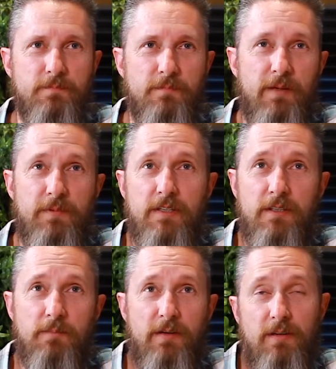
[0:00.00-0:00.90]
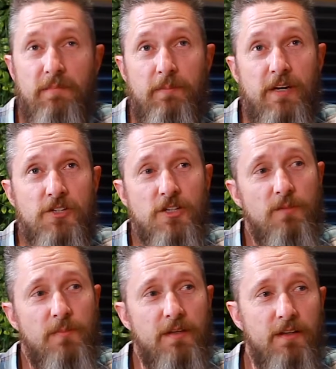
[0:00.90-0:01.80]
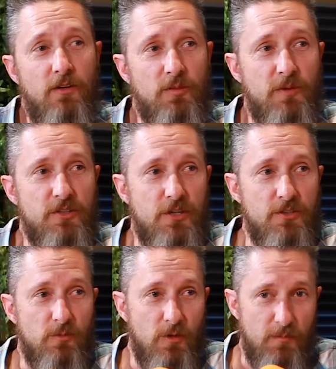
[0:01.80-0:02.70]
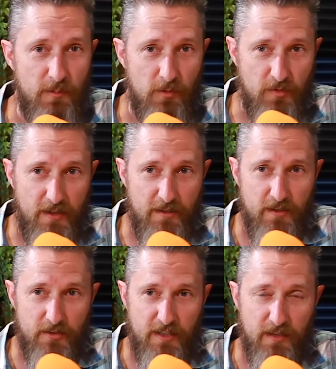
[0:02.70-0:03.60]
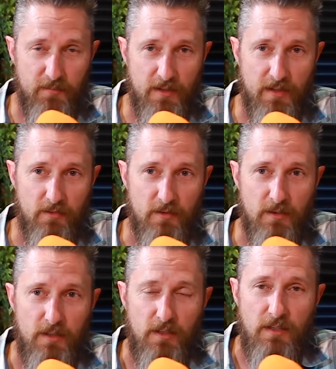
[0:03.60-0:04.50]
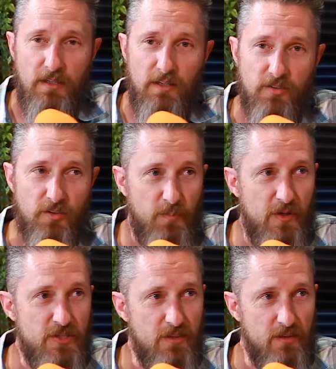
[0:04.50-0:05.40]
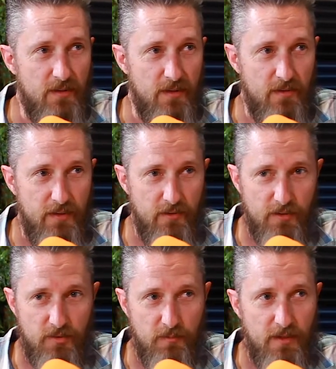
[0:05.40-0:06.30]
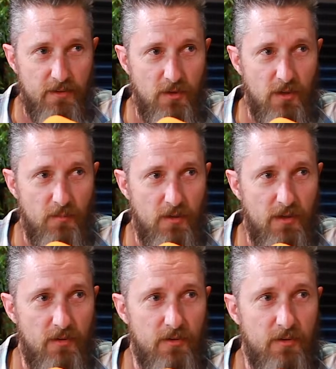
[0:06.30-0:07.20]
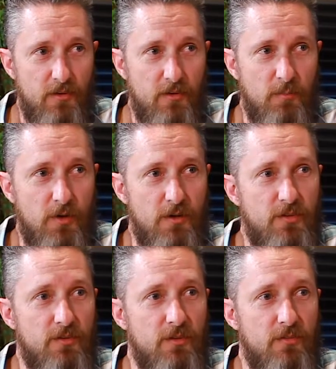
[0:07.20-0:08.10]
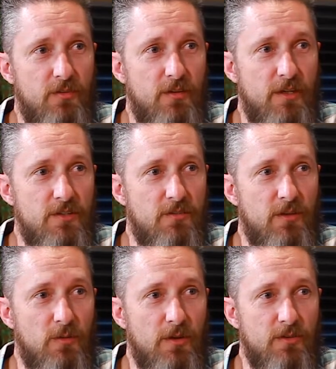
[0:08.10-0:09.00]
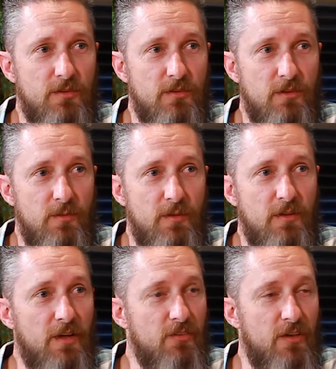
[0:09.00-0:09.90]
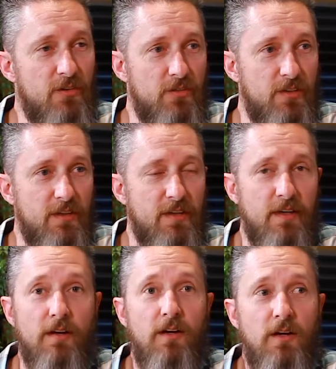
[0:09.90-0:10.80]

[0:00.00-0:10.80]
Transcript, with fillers: maybe, may, maybe I shouldn't be the ultimate judge on what people find entertaining, but I have a, a suspicion that hearing some guy talk about how he, the process of his agency works is a little bit less interesting than